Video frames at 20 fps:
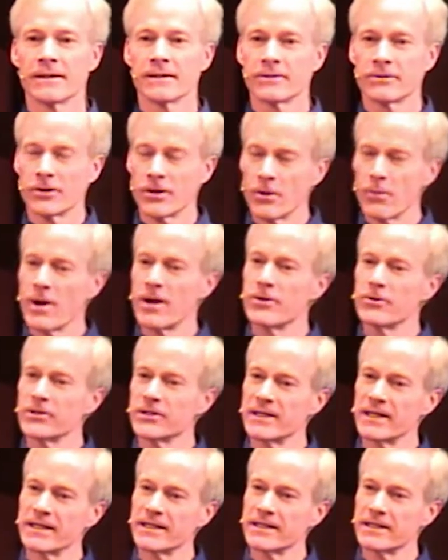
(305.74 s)
to the one who
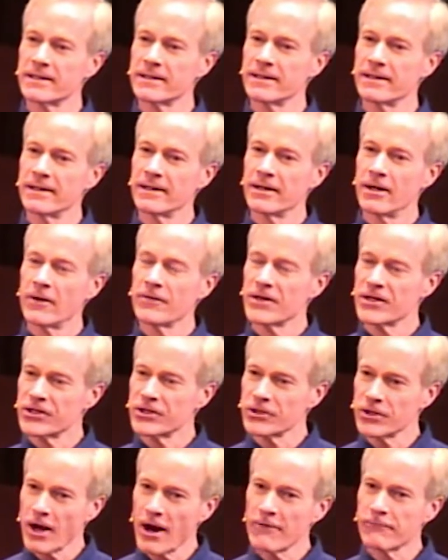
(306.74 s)
sits on the
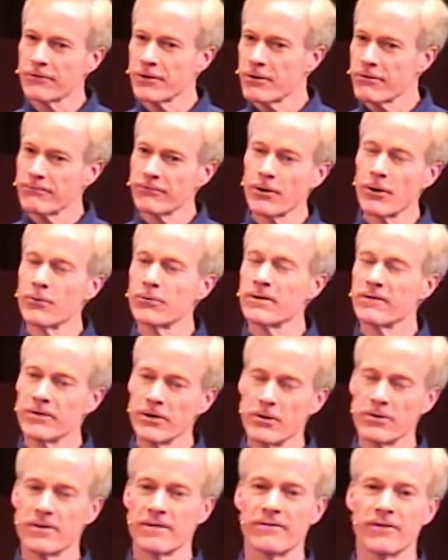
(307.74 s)
sovereign throne of the
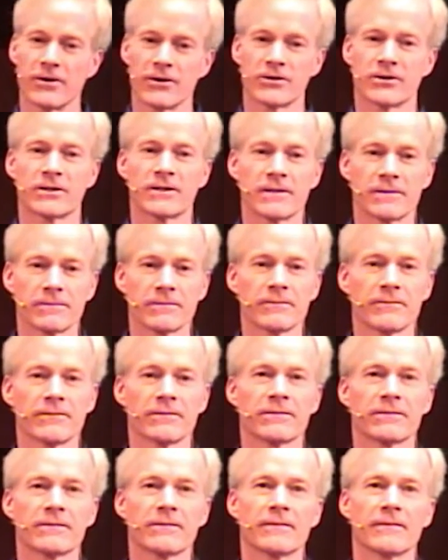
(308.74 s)
universe?
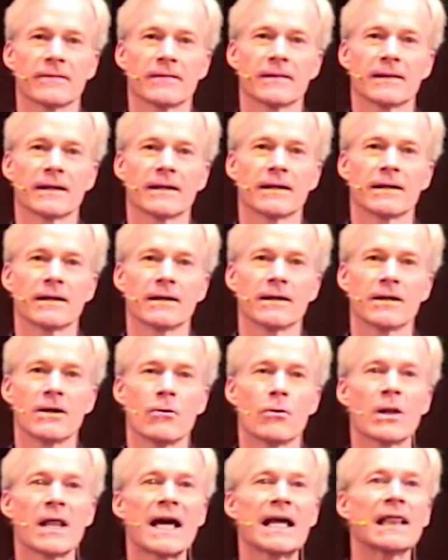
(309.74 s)

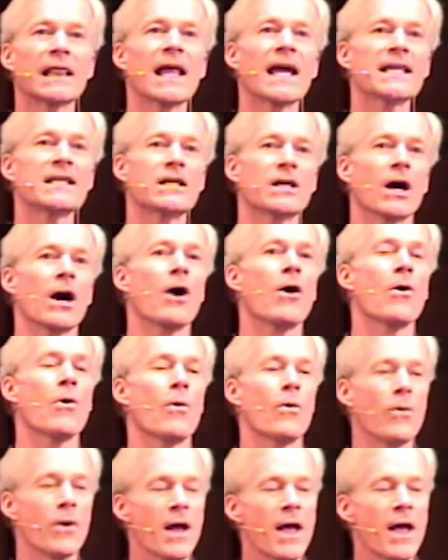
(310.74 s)
Will I let go